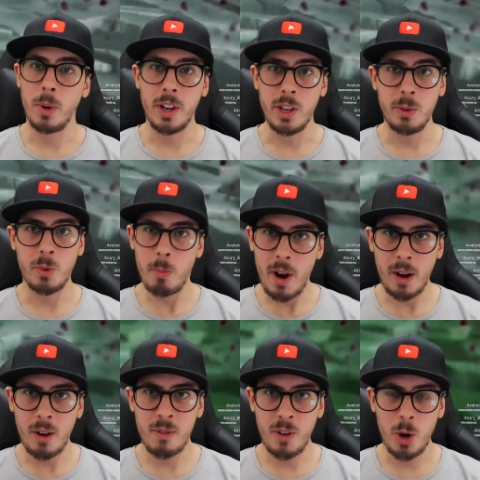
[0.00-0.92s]
you want to use a
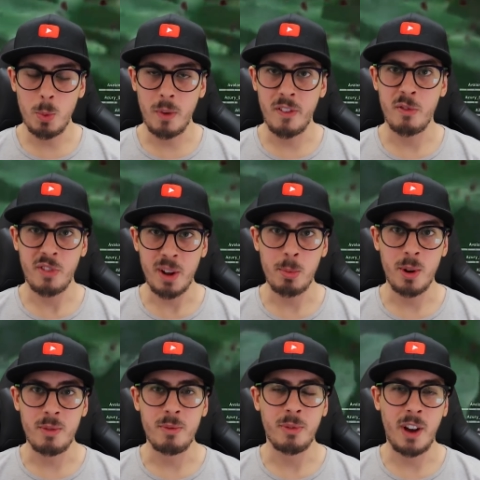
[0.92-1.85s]
microphone with a three
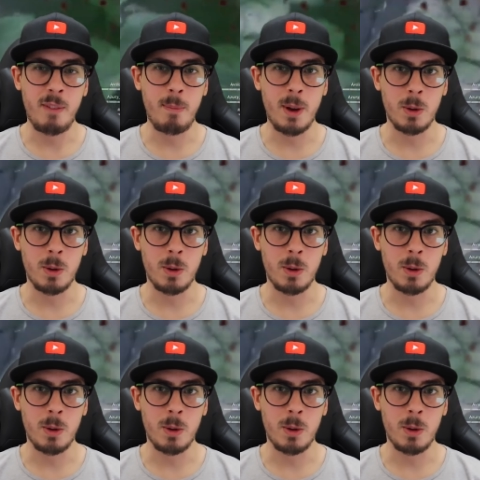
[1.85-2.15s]
point five